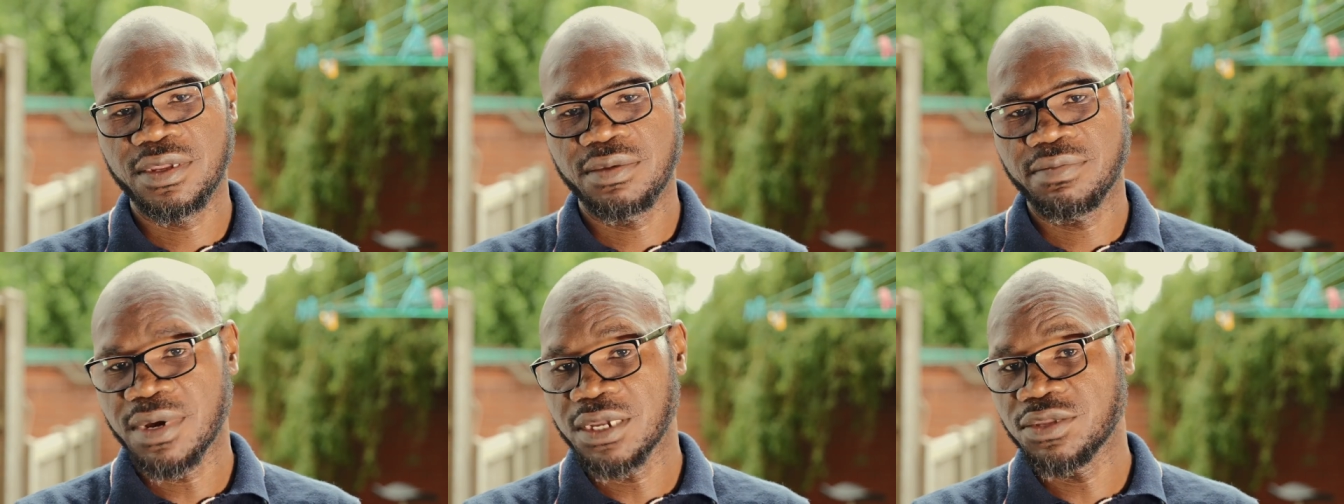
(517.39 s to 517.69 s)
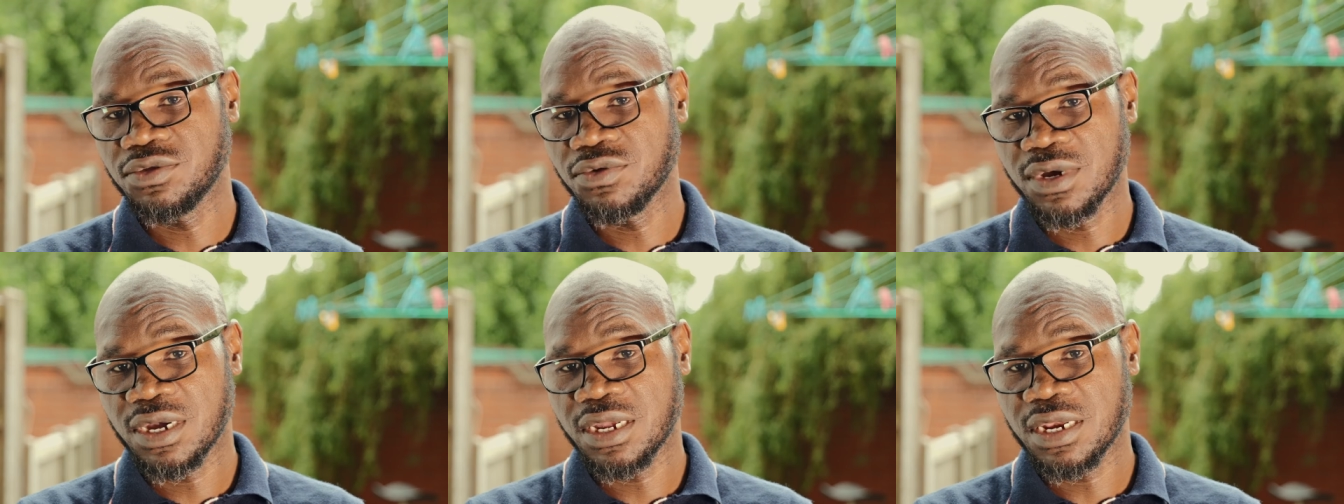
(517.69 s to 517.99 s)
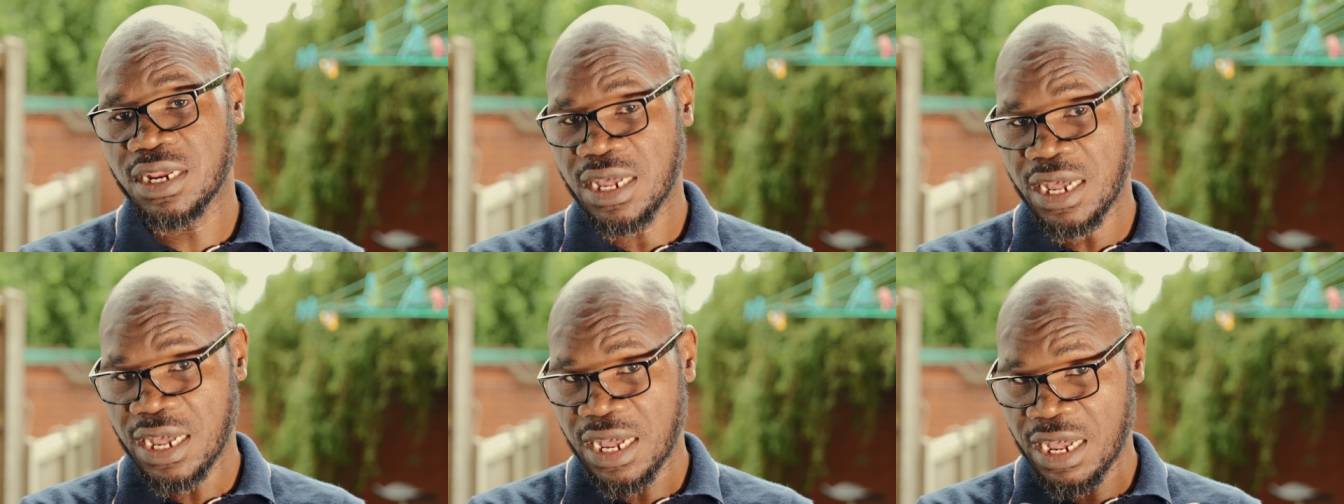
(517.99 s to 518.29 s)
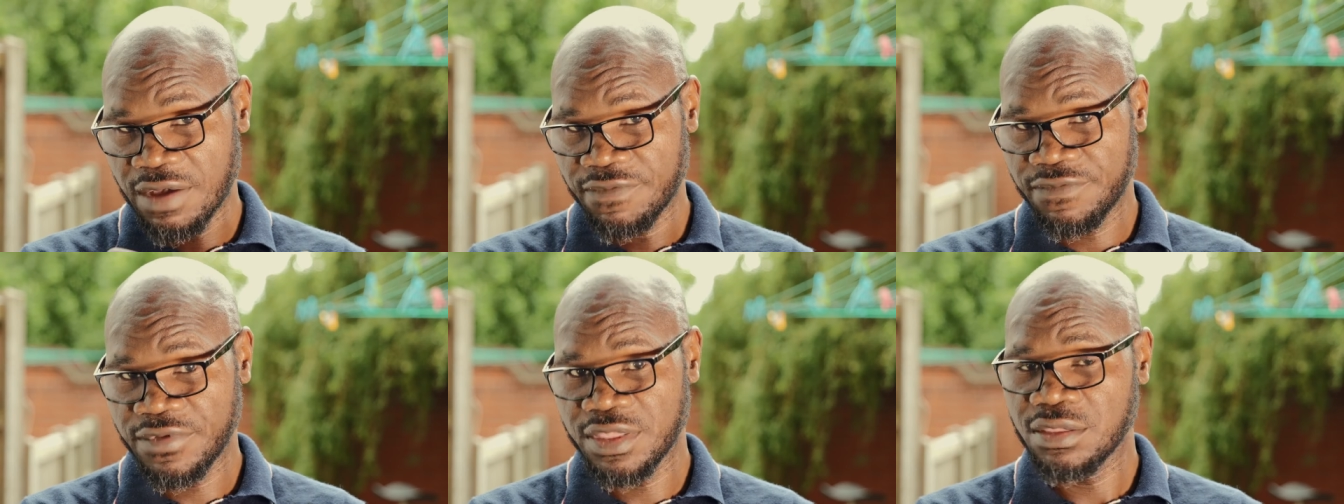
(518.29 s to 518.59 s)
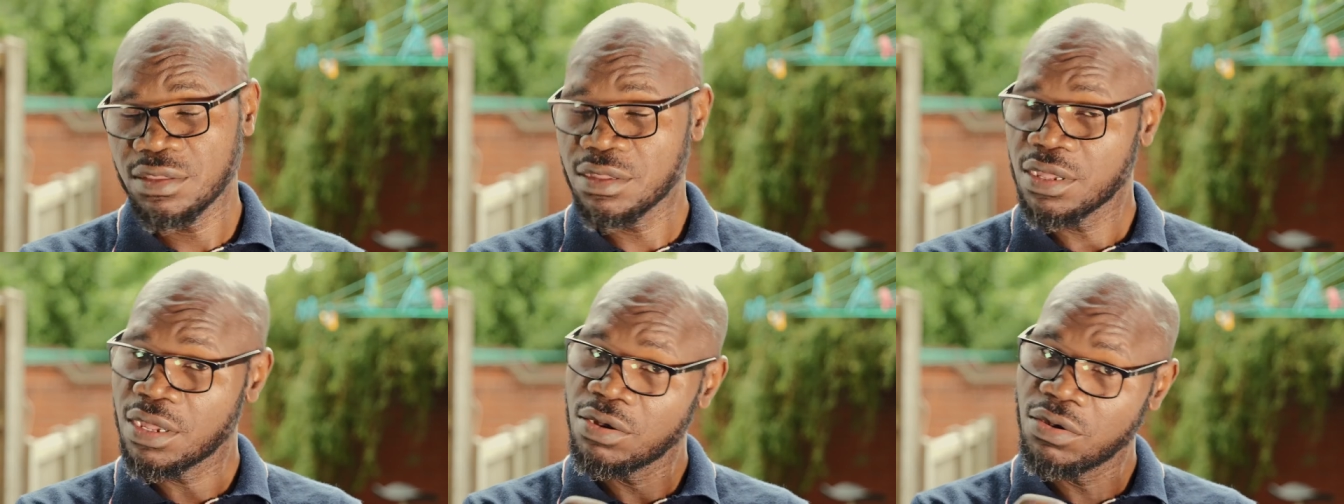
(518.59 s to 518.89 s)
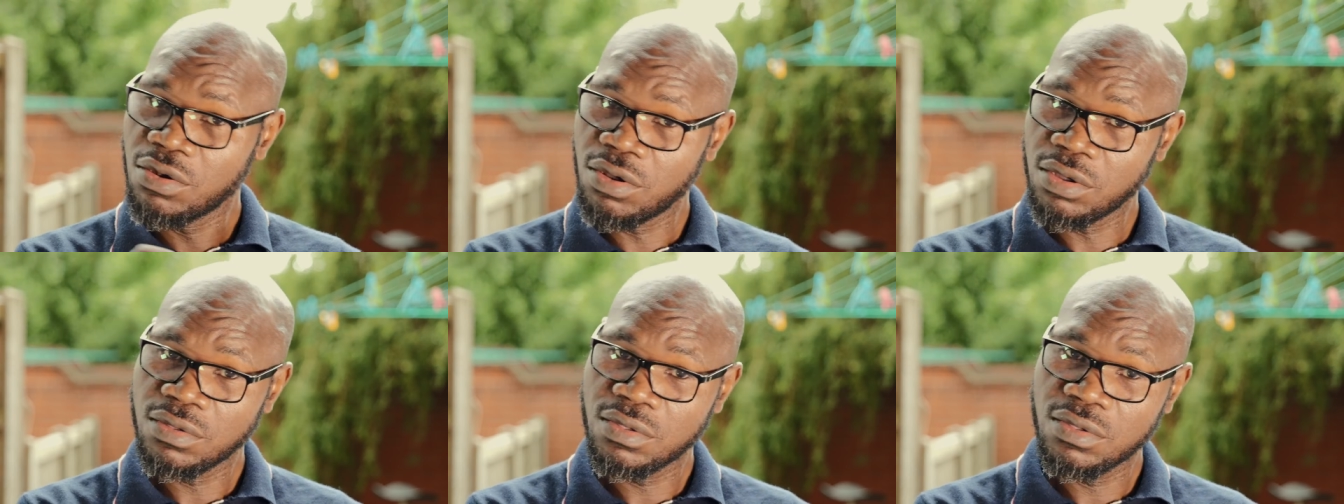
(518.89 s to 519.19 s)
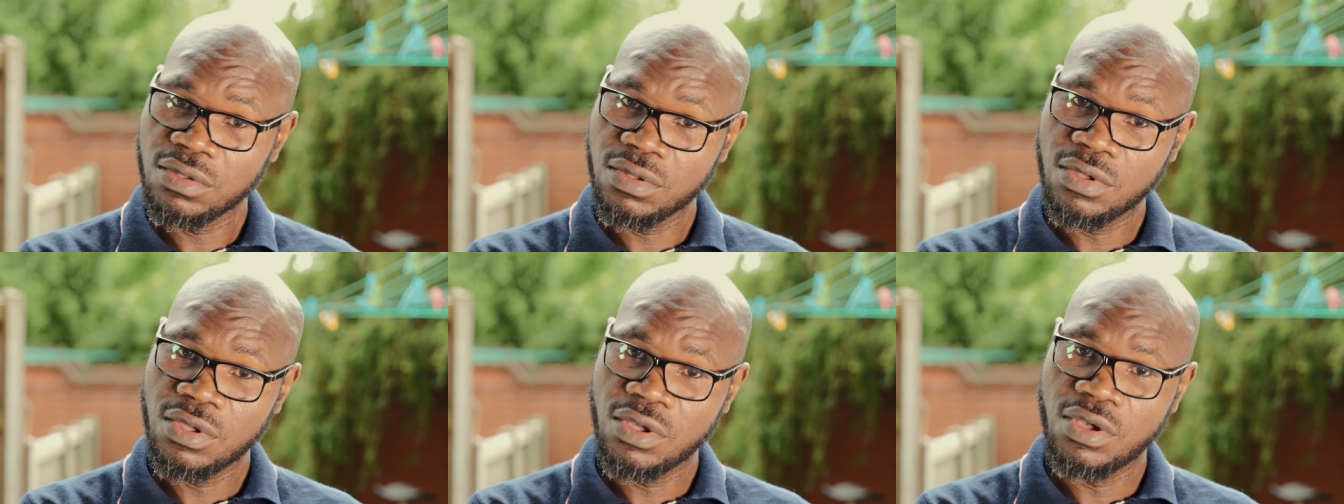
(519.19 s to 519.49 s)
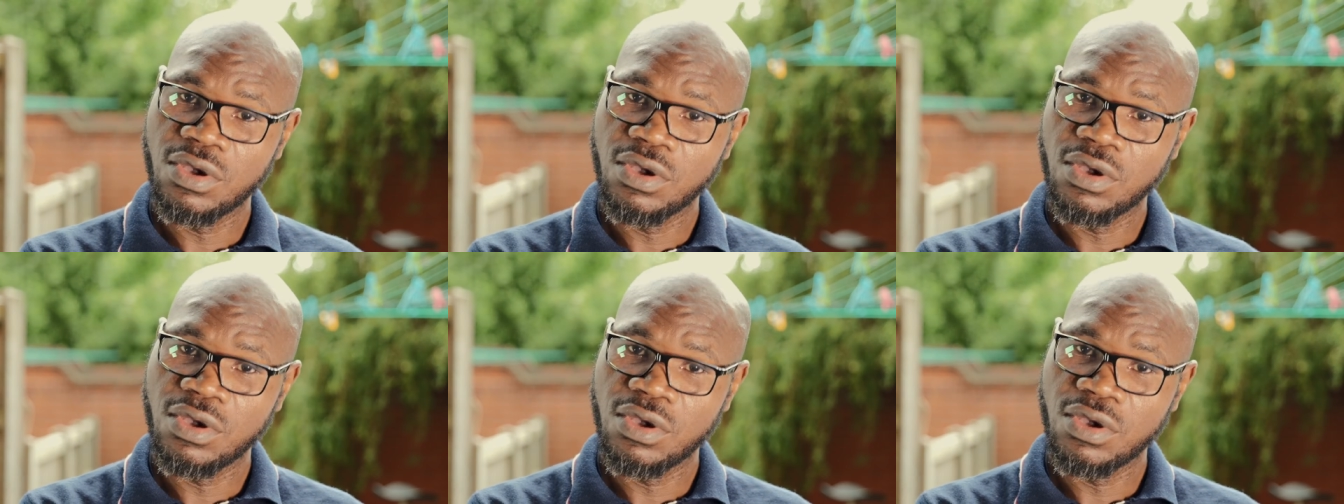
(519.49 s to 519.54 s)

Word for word: but you can have it alone